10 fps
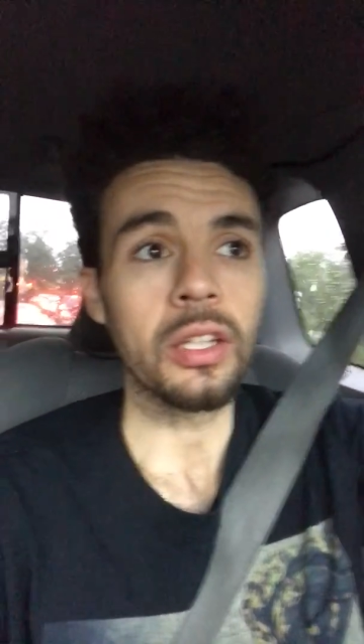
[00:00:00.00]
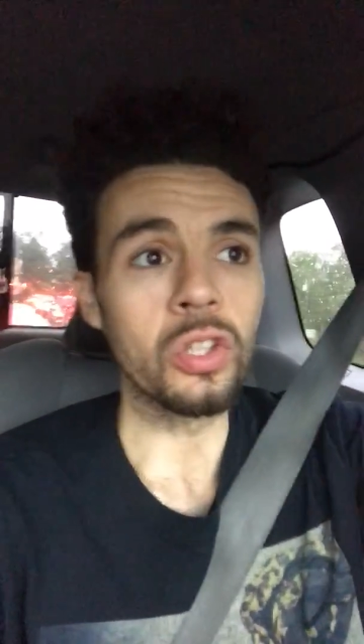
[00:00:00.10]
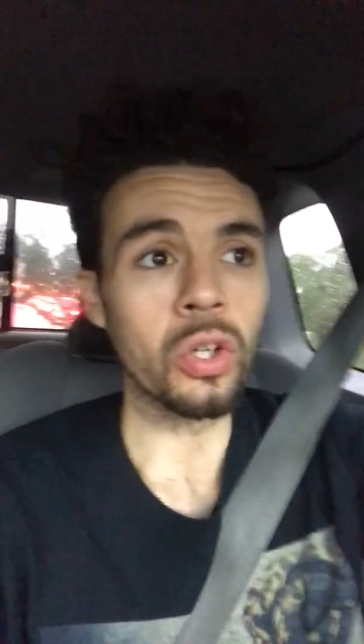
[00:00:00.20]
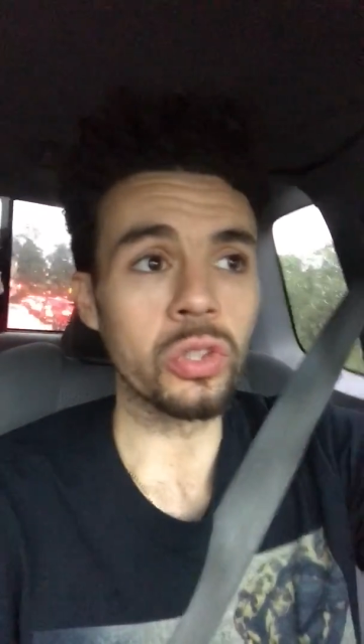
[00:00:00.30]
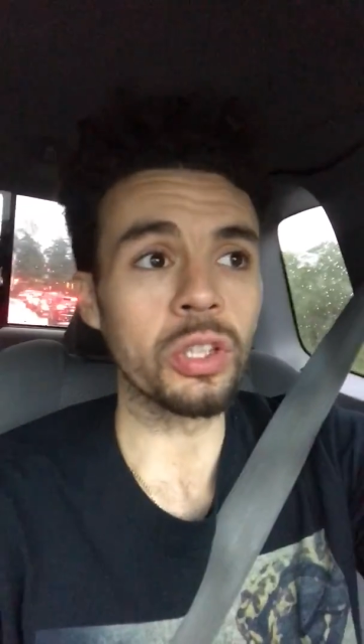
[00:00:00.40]
you
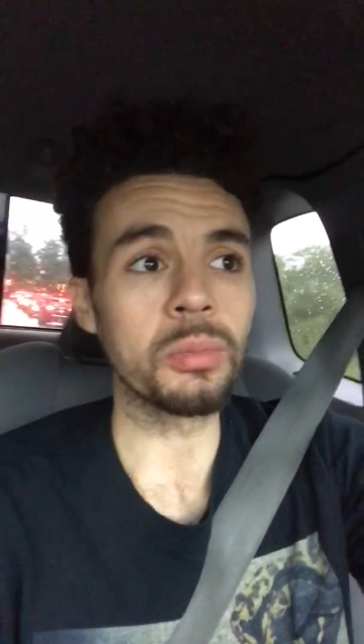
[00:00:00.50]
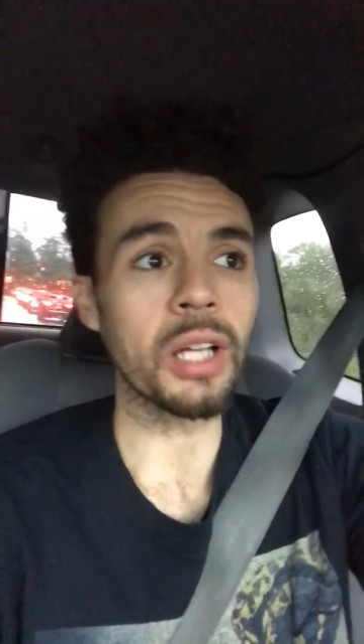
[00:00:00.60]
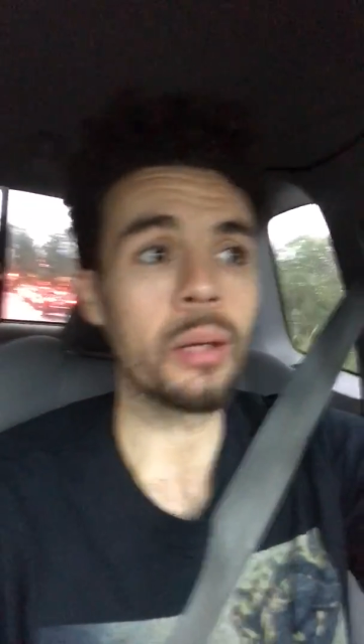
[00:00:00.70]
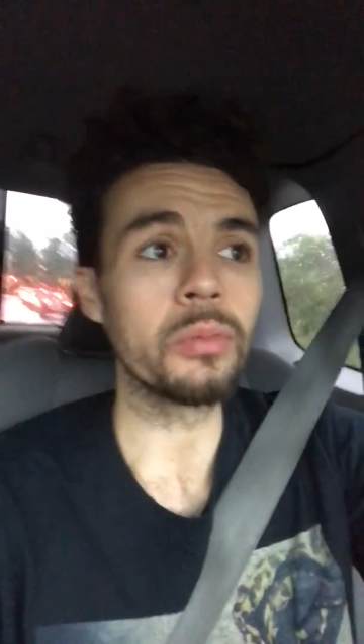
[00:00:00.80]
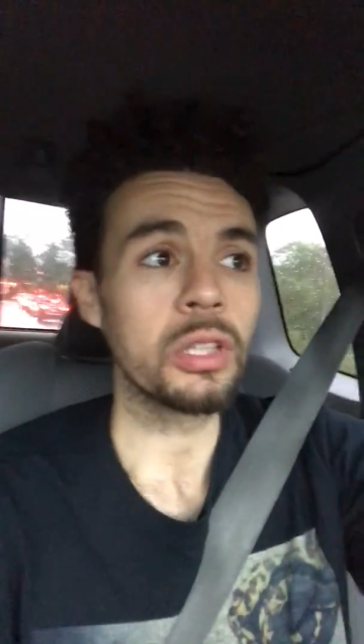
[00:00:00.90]
know,
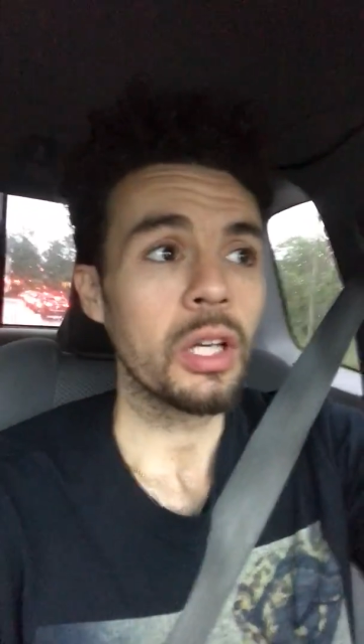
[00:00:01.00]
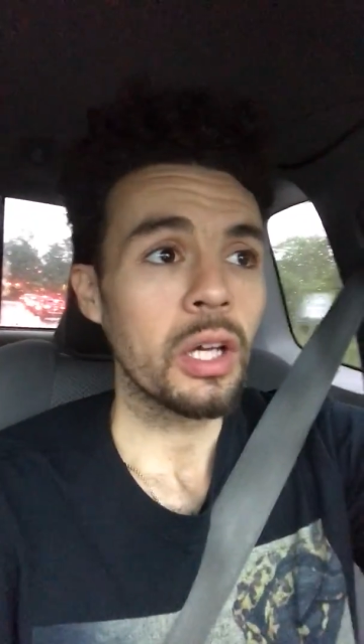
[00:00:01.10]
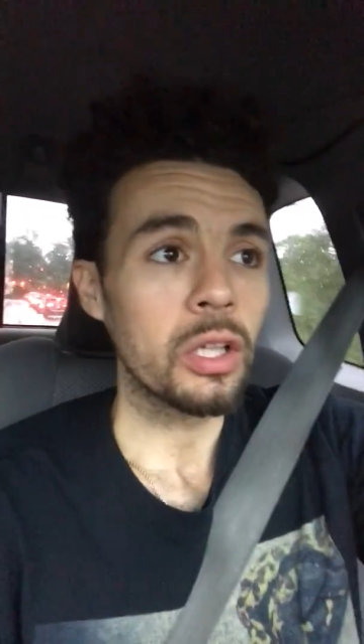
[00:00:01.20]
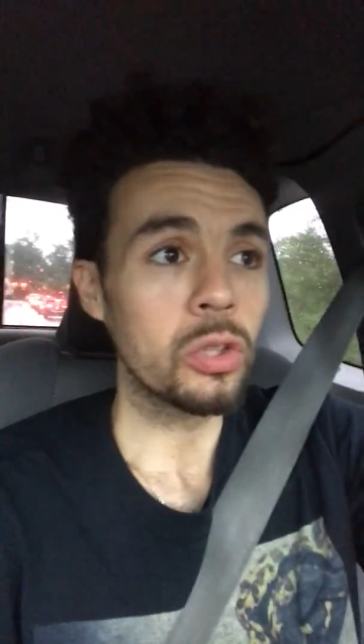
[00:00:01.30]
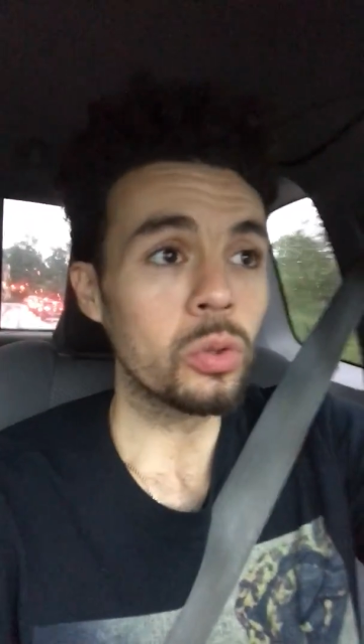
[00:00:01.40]
sometimes
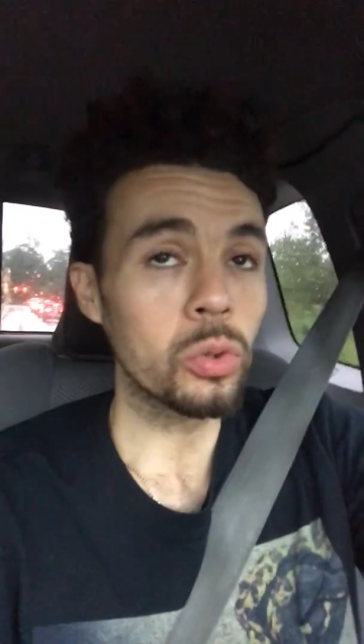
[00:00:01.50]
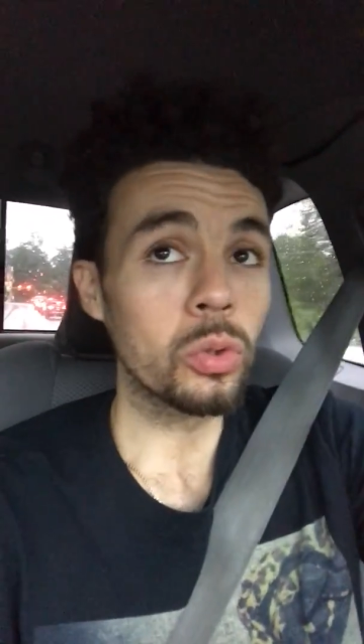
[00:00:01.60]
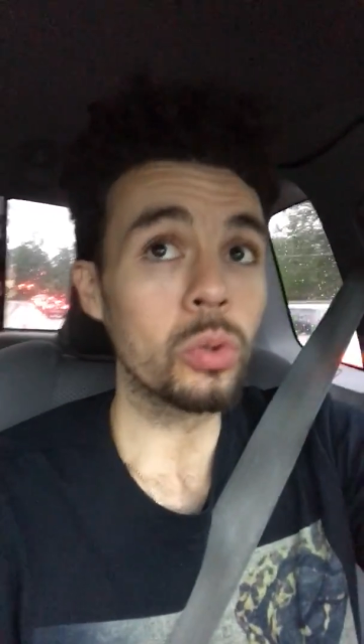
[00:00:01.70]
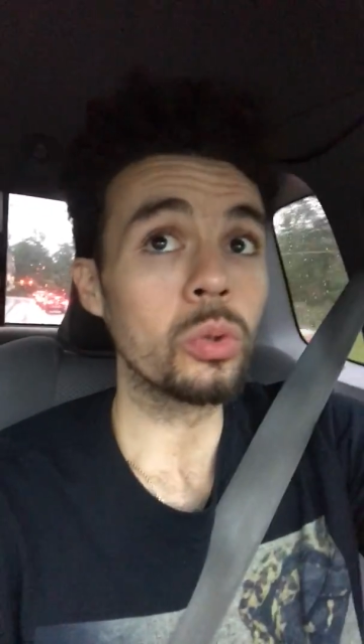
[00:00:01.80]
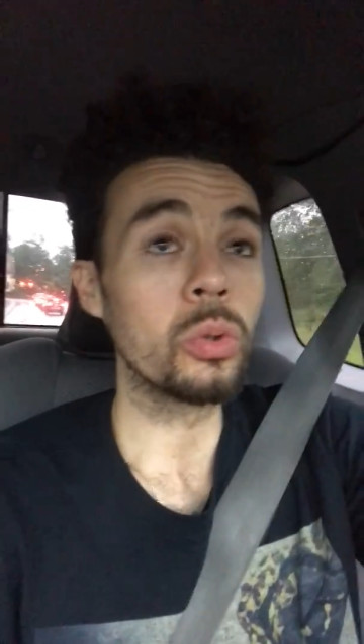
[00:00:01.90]

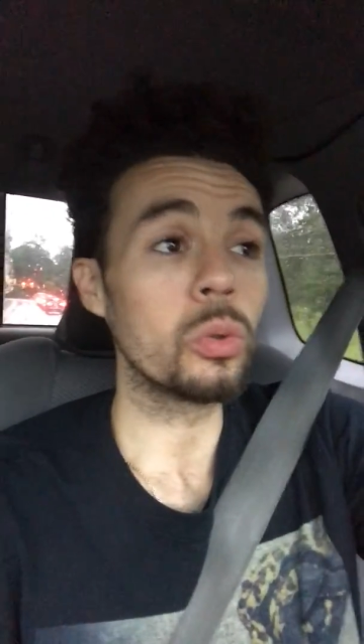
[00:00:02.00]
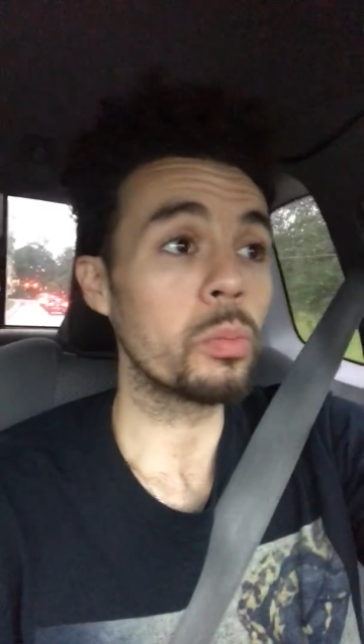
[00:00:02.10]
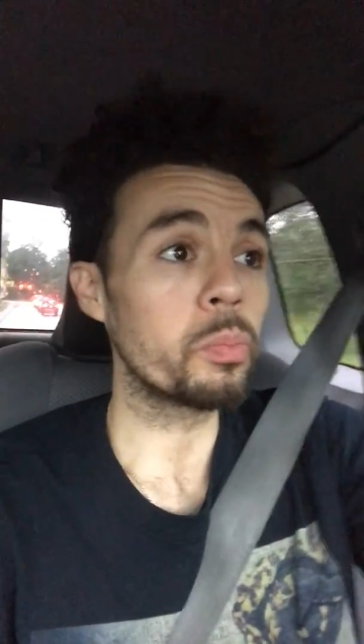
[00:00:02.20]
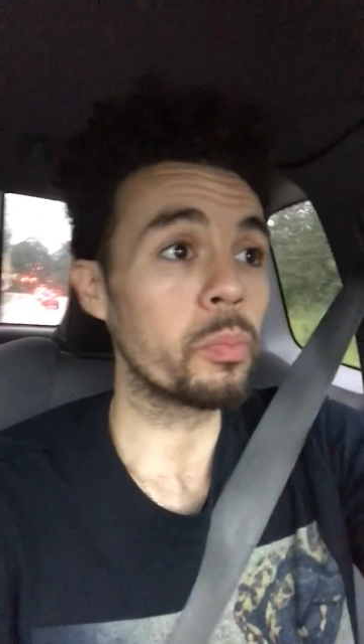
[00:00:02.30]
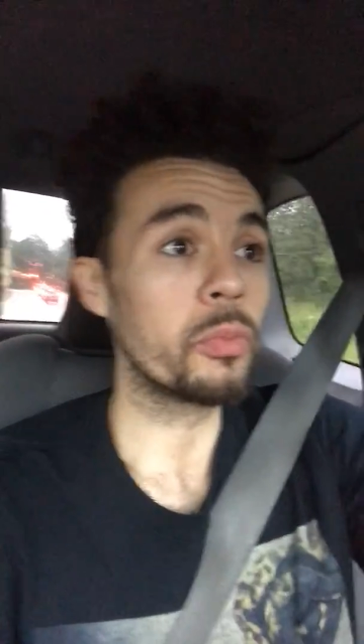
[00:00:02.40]
you
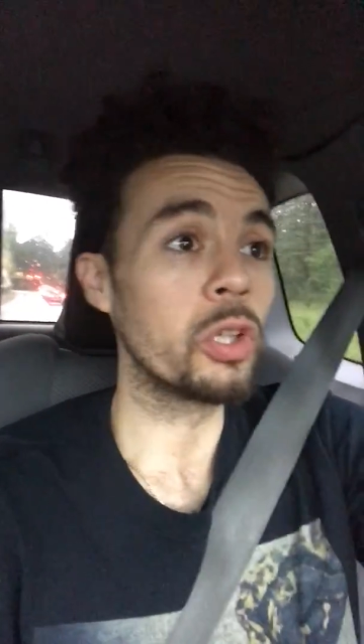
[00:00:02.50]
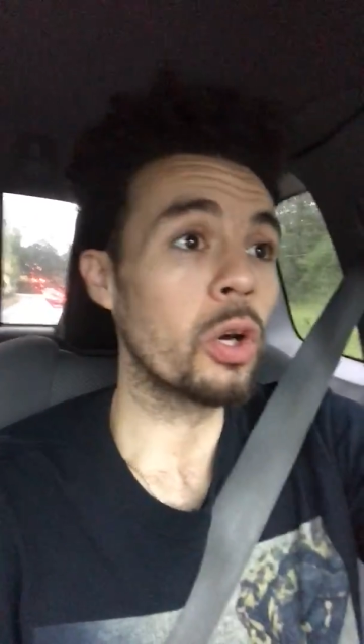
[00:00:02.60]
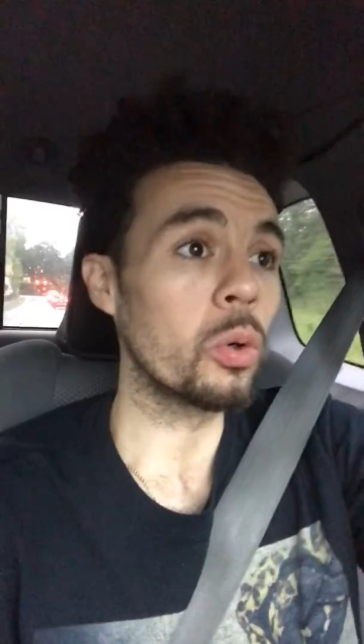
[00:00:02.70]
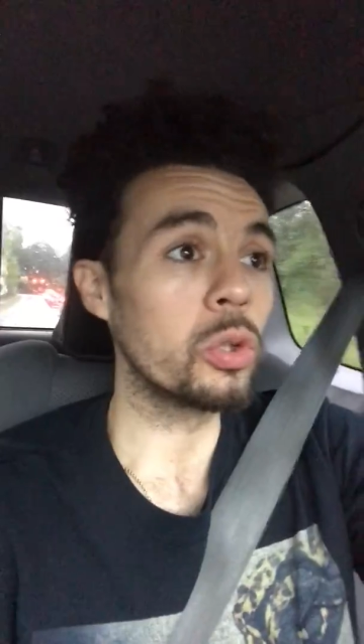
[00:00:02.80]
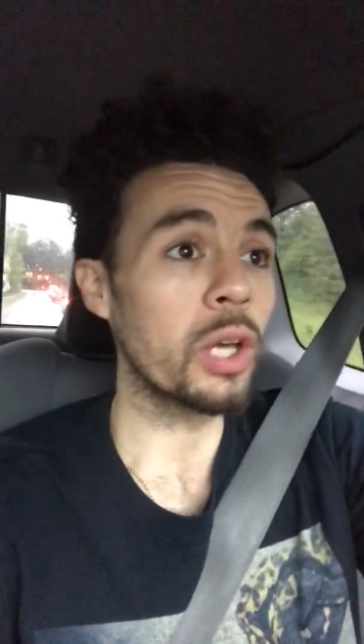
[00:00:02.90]

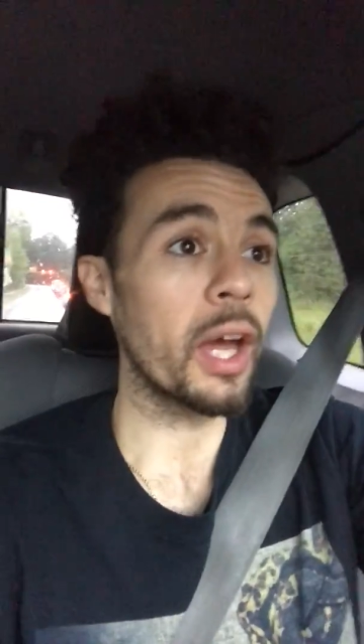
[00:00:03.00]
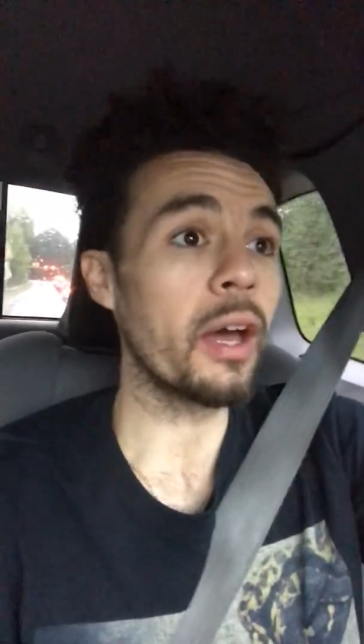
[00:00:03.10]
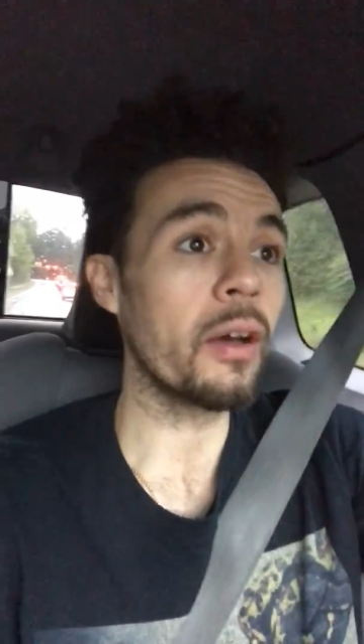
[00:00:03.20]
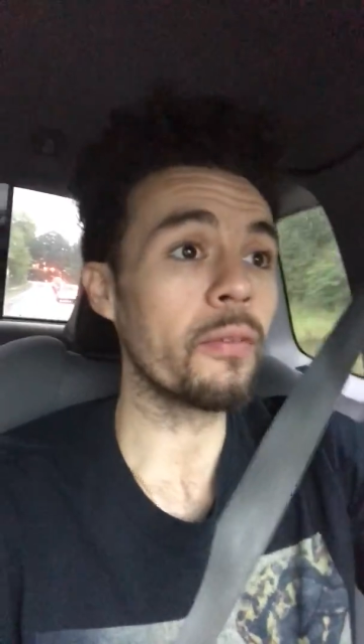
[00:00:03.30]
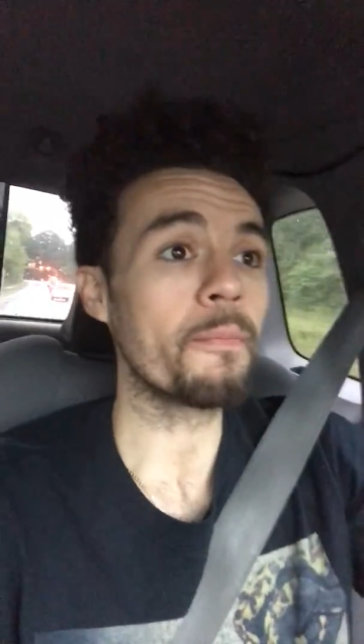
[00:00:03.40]
know, you can
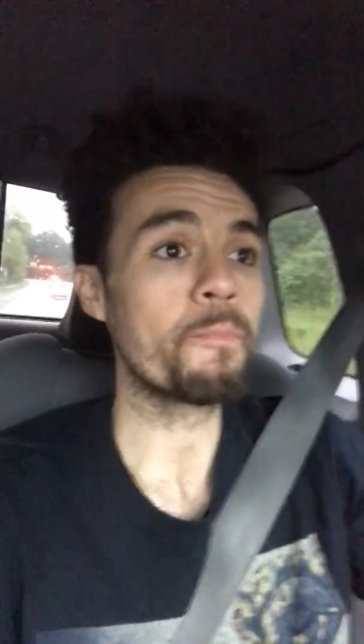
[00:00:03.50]
have,